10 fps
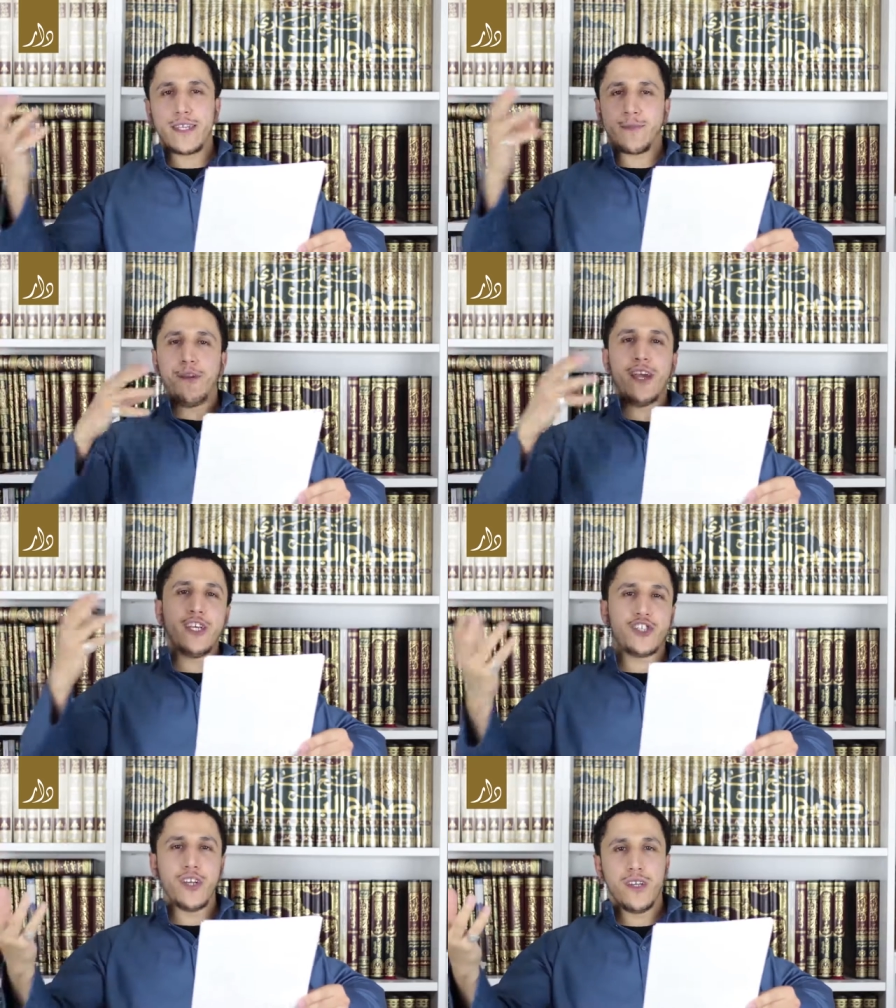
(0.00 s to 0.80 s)

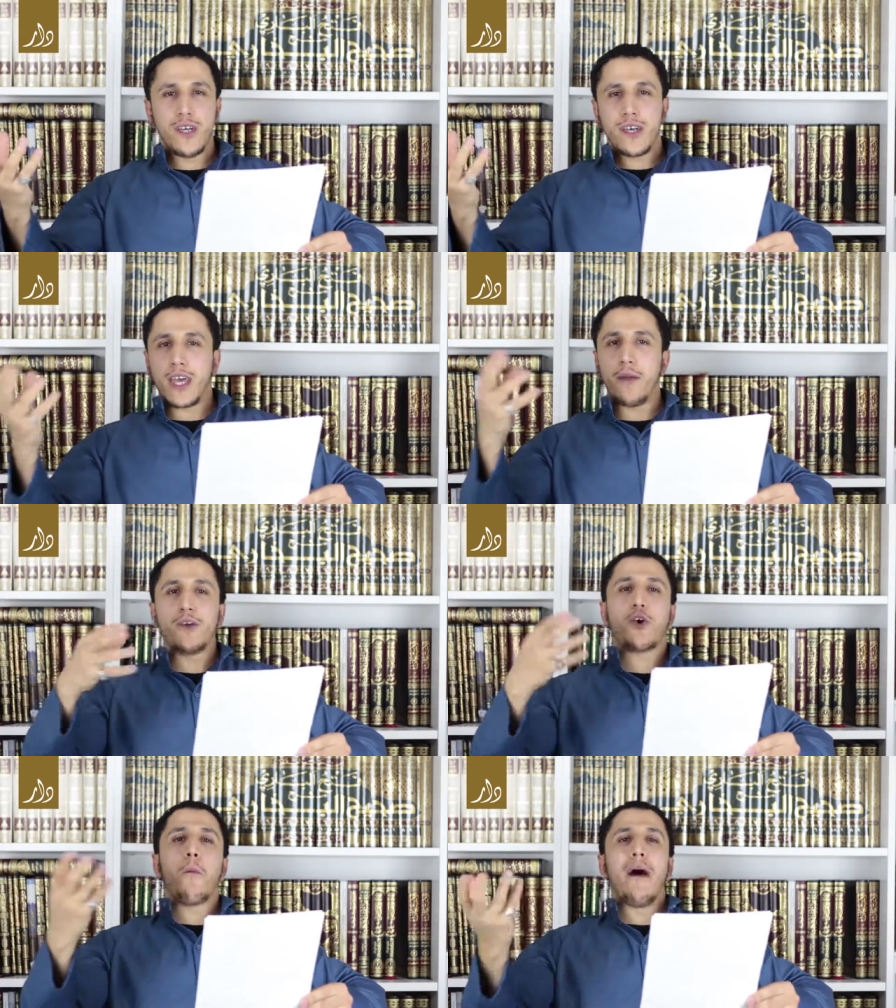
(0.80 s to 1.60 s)
explanation
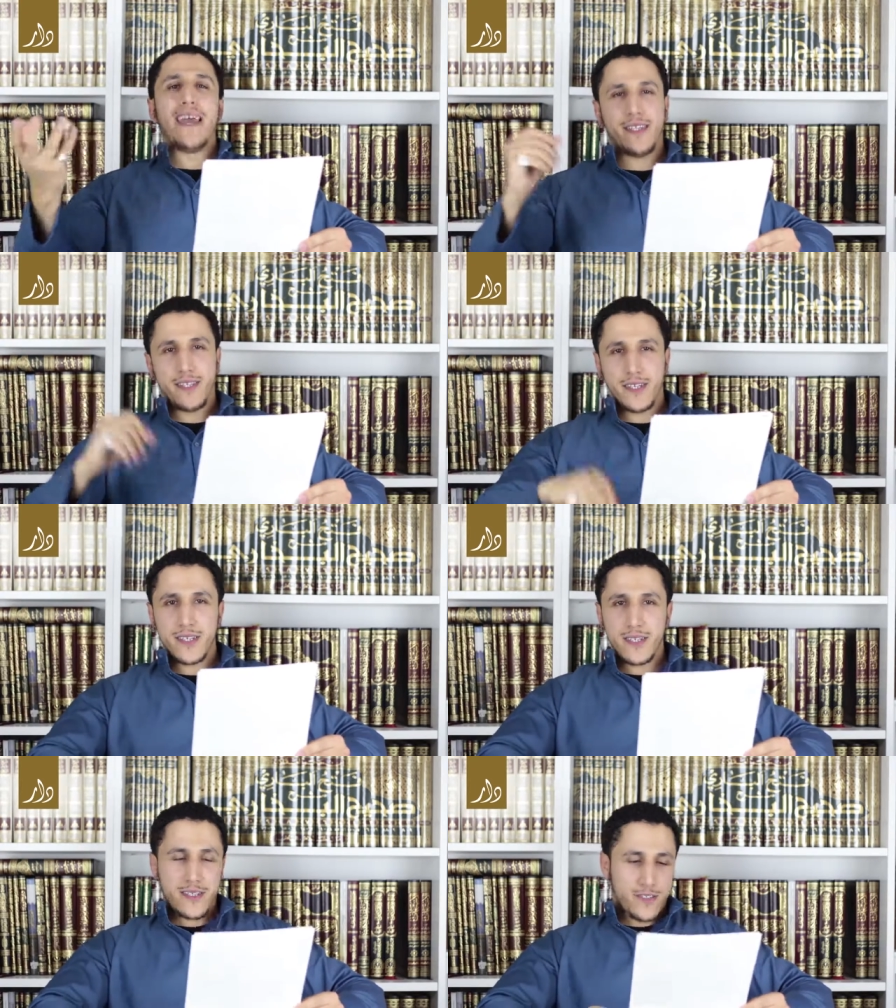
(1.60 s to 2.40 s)
can be combined.
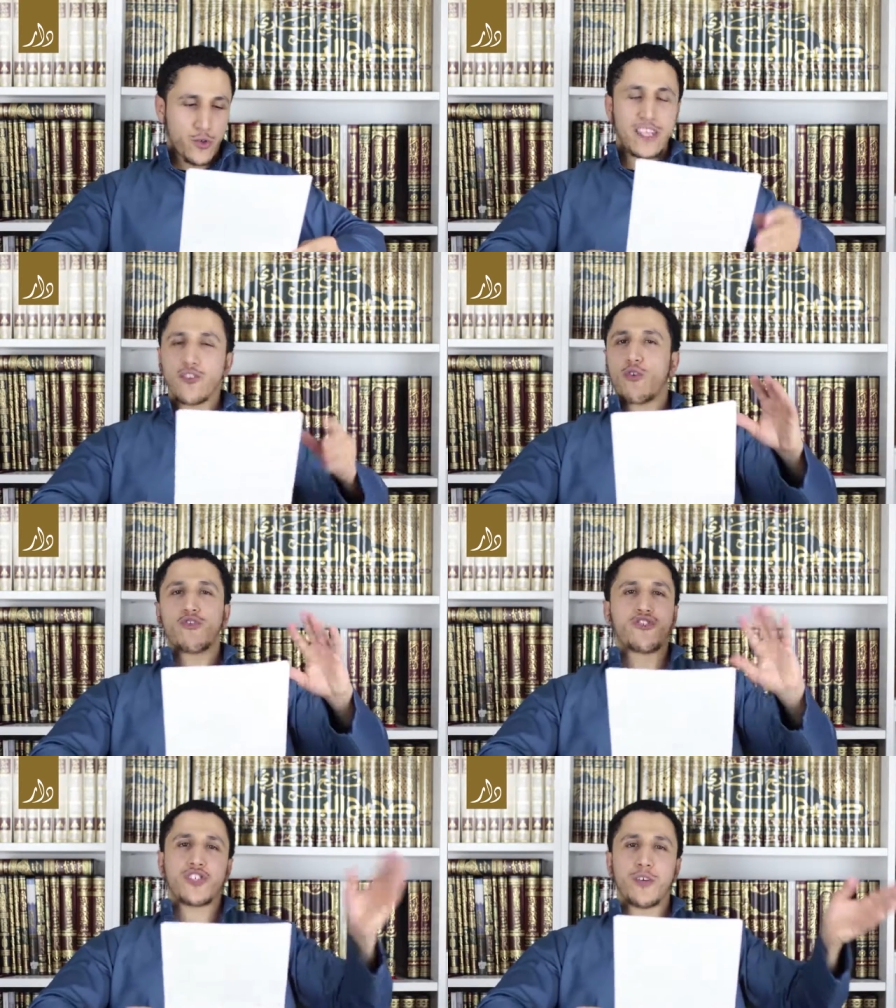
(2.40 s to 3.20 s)
So there's no
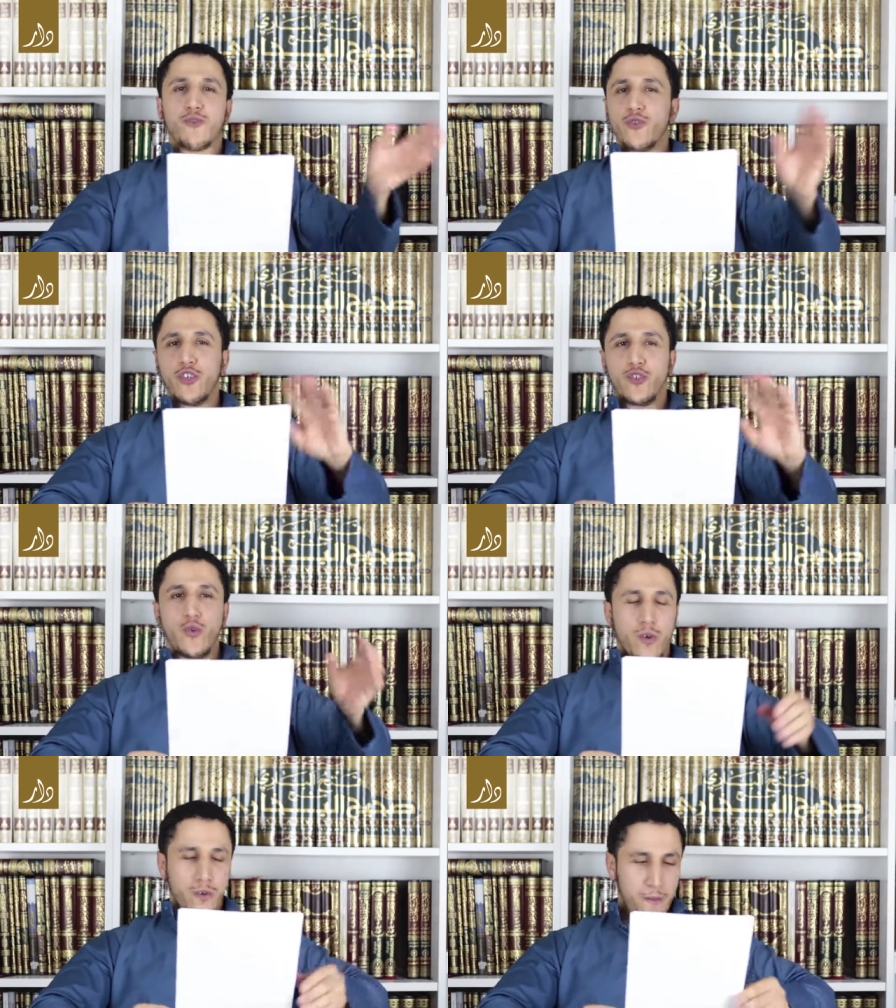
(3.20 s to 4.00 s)
contradiction between the
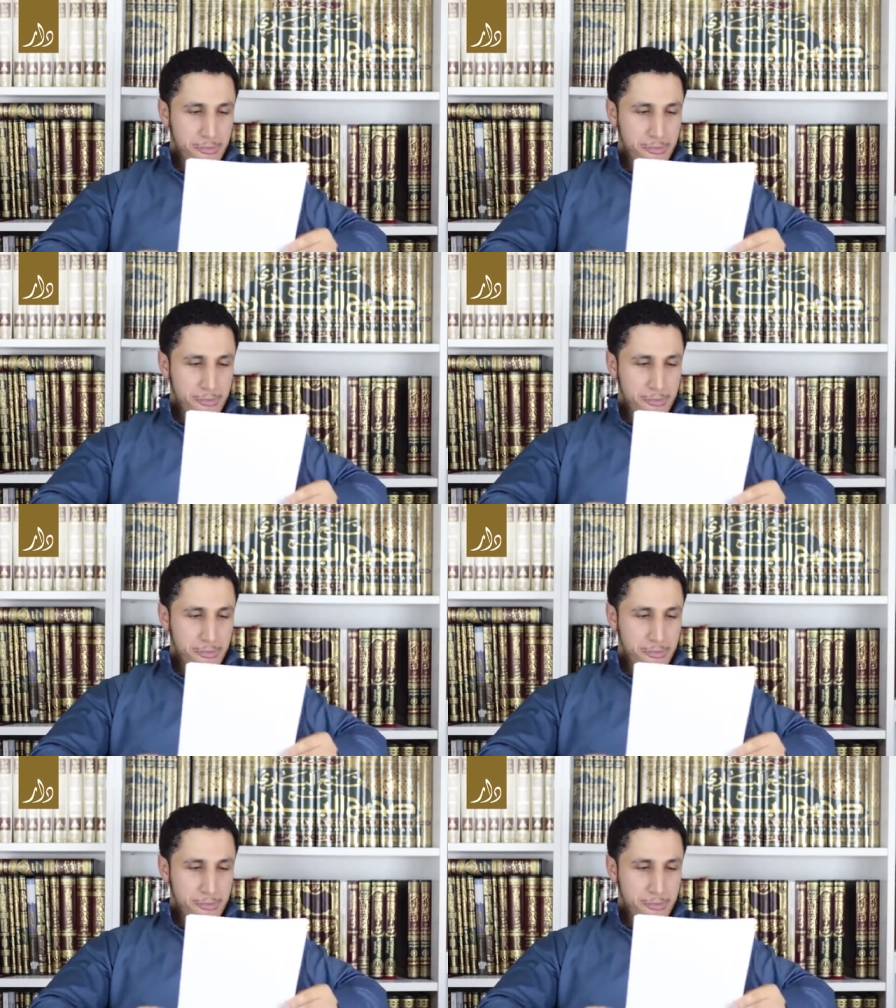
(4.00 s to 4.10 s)
two.